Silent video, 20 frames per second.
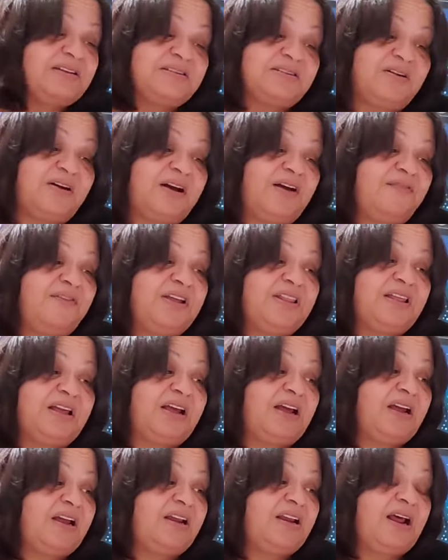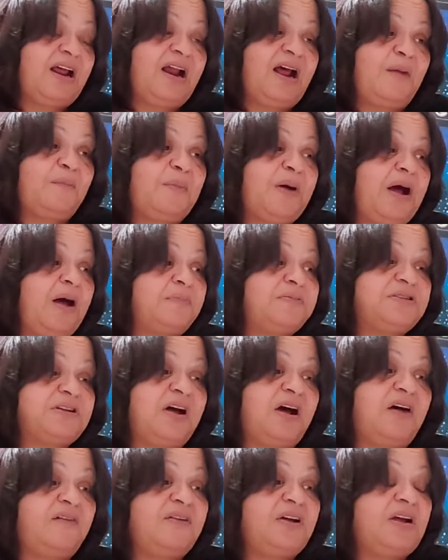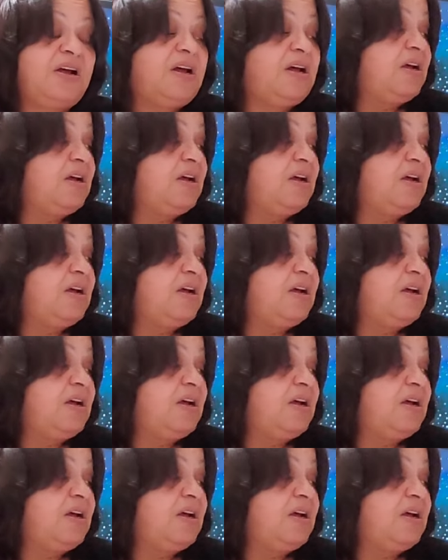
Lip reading: So everything that pops off,